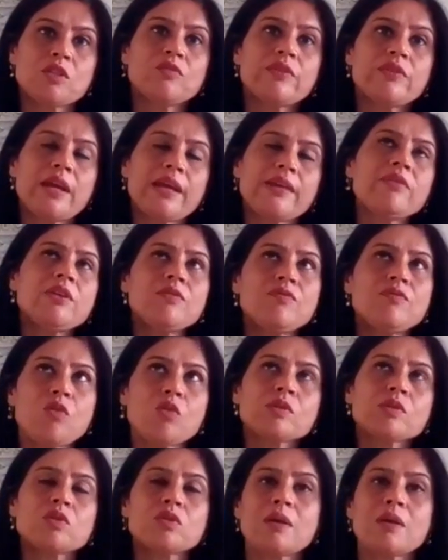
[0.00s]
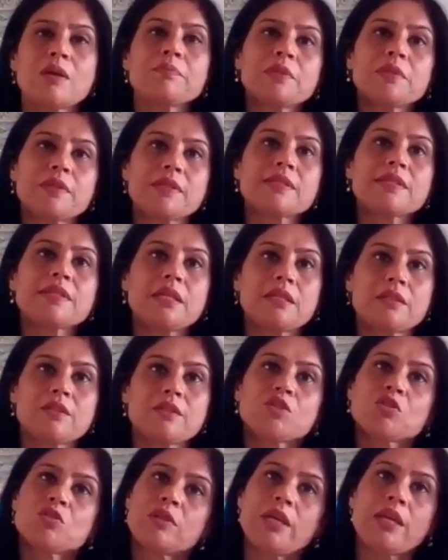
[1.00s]
Your driving force to come to the
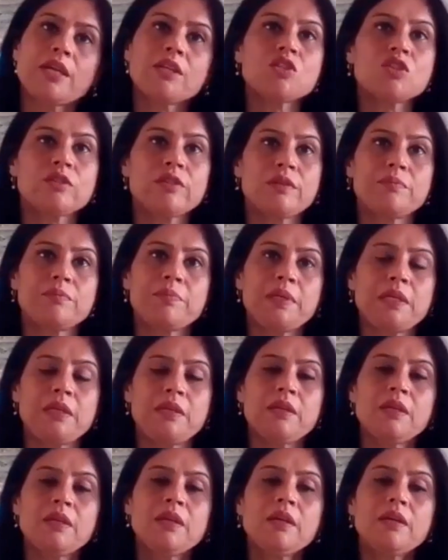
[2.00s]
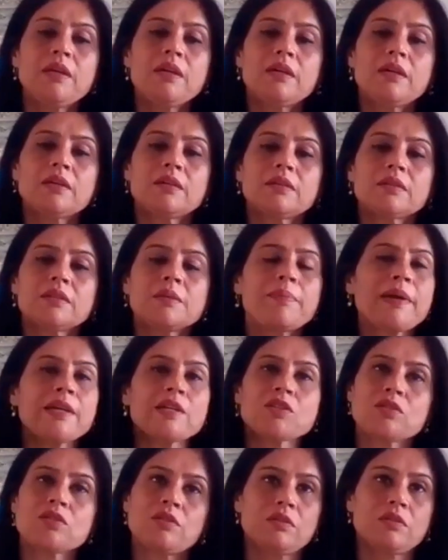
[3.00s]
sector should actually be uh, the
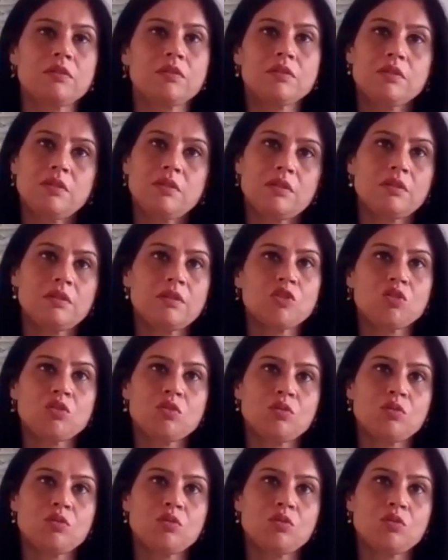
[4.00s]
passion uh,